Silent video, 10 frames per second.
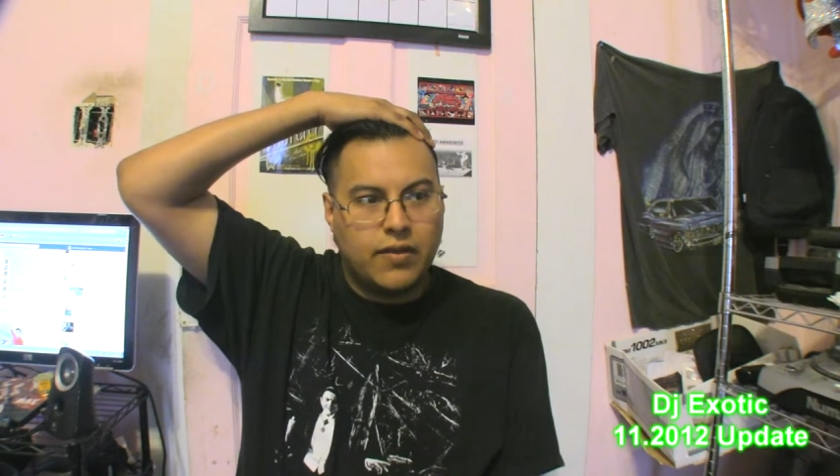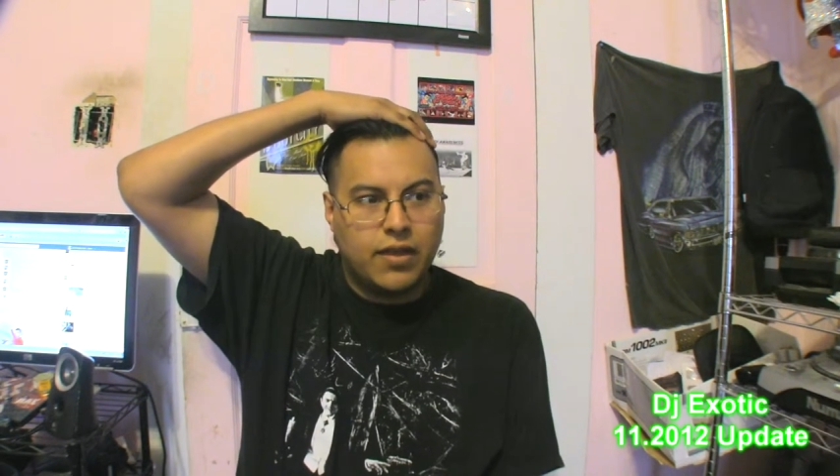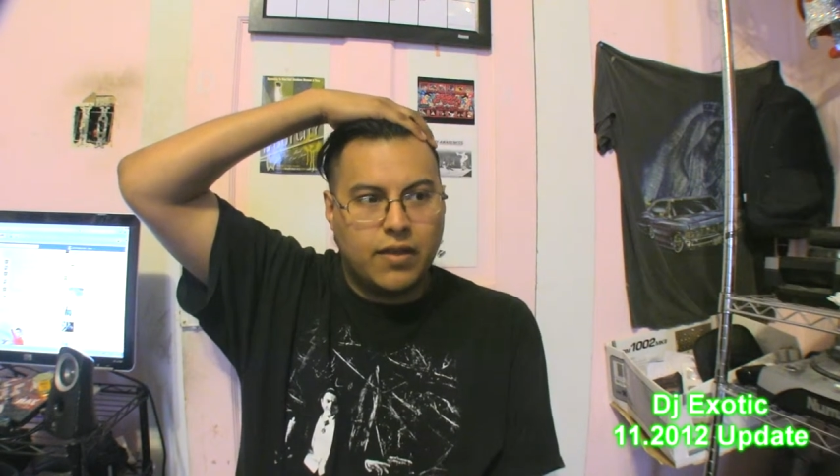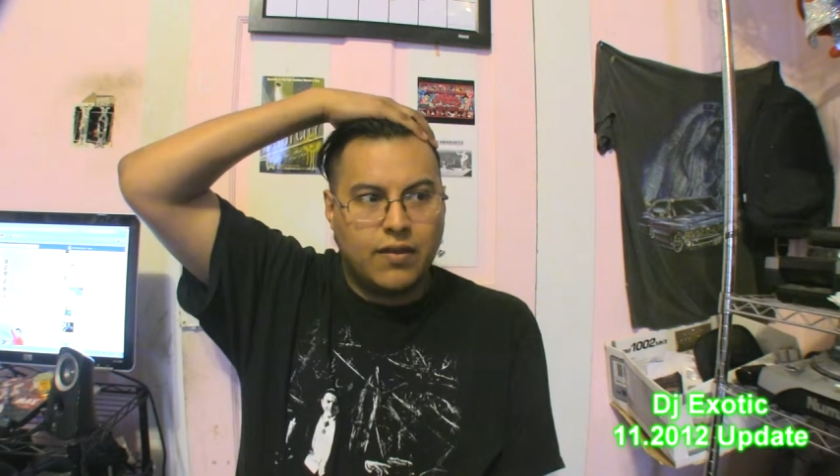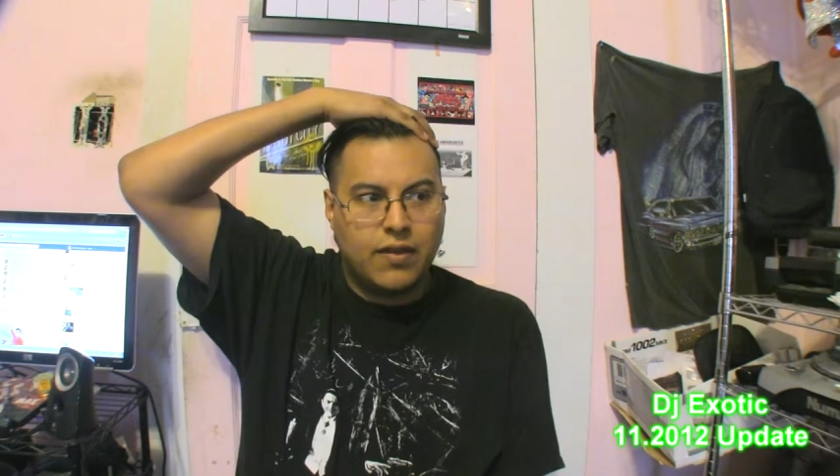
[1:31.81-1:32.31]

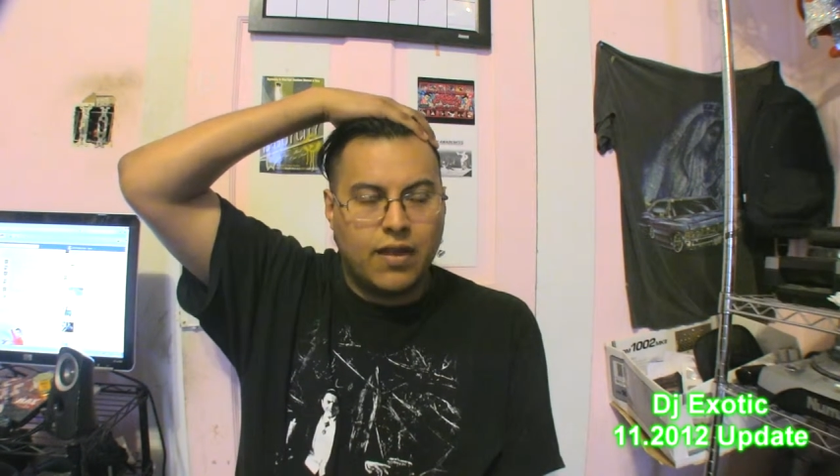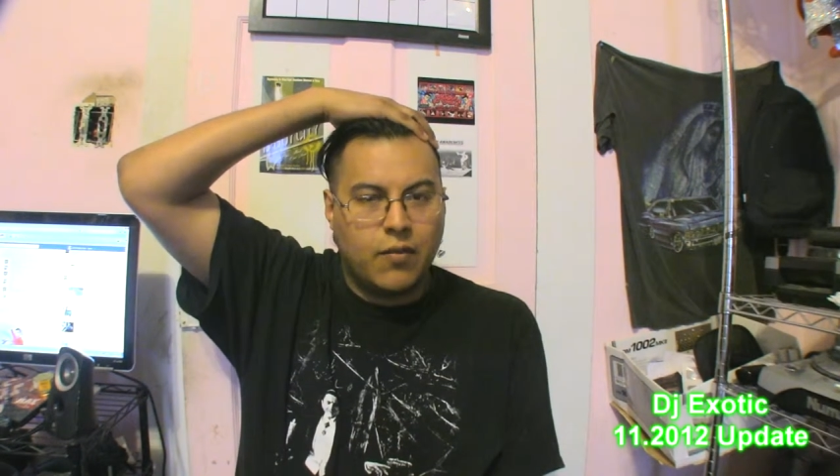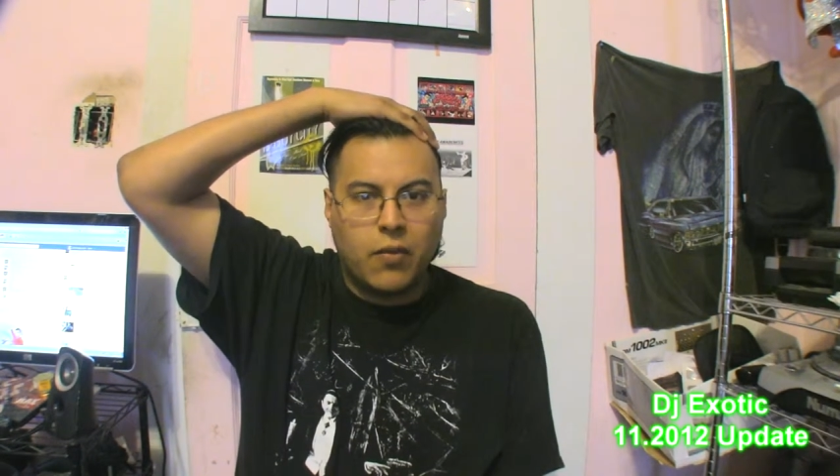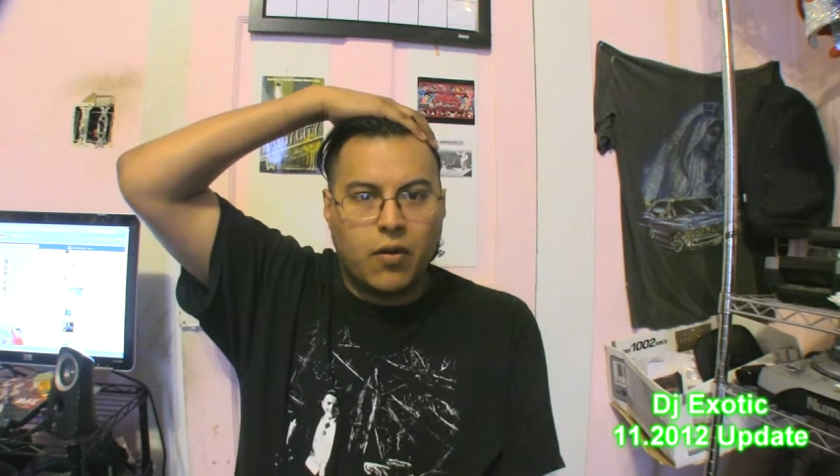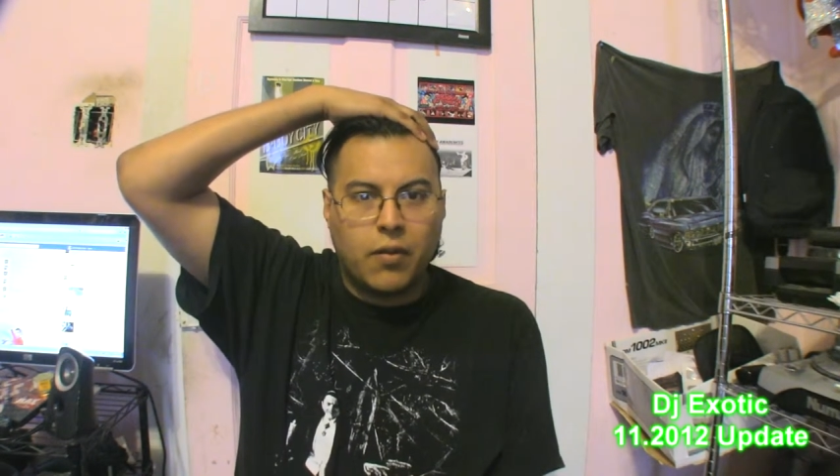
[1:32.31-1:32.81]
This is not
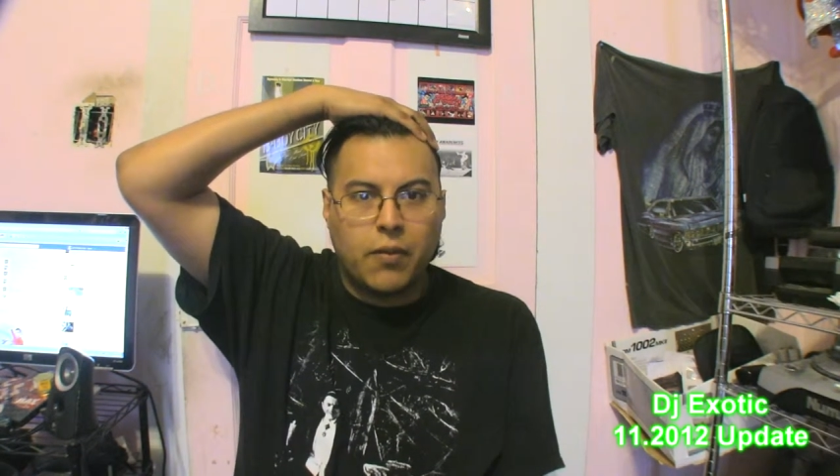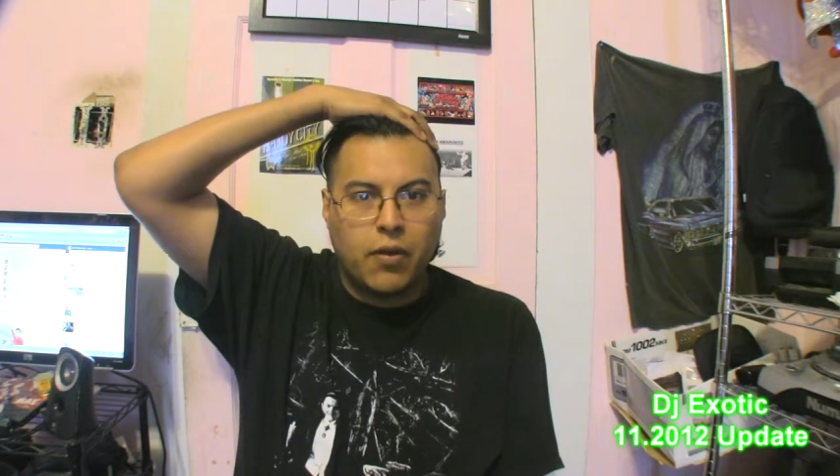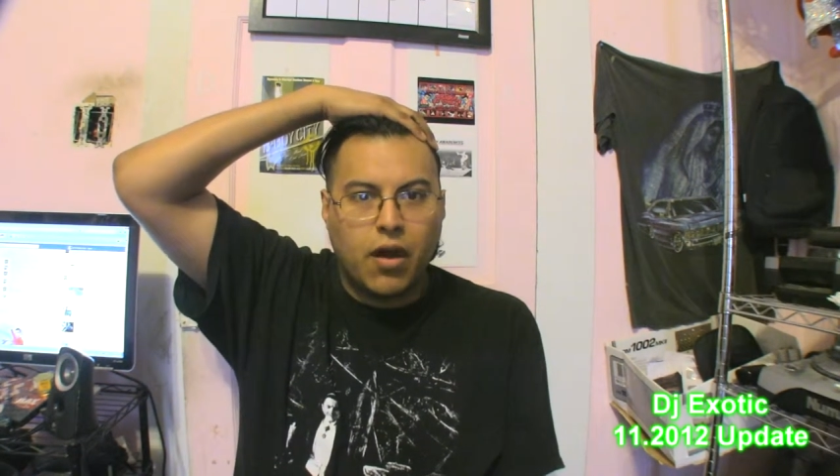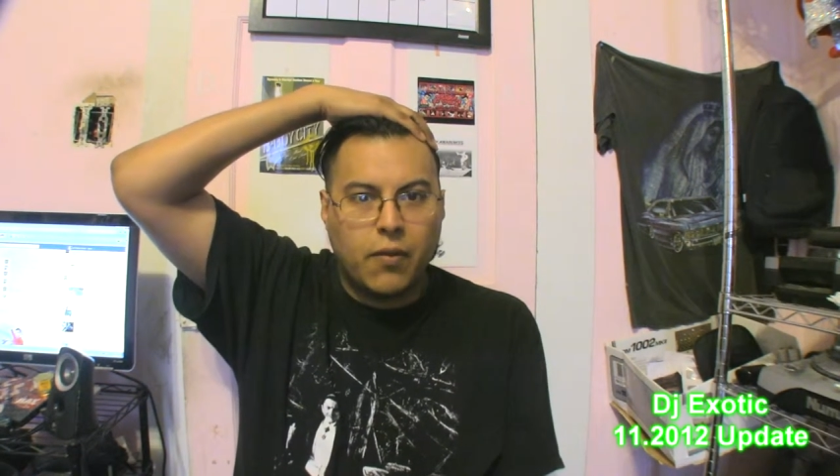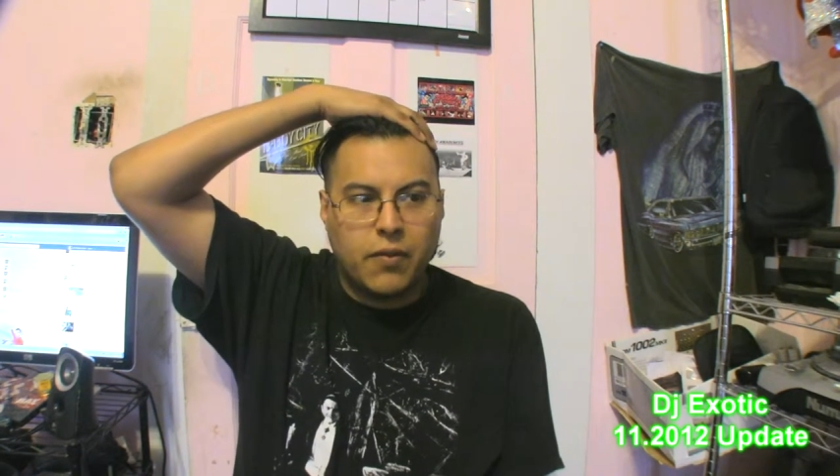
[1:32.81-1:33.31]
even part of my
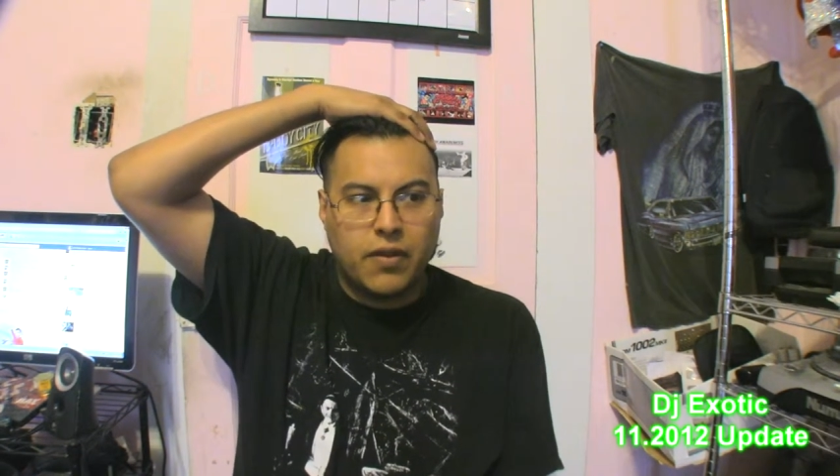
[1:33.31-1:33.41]
problem.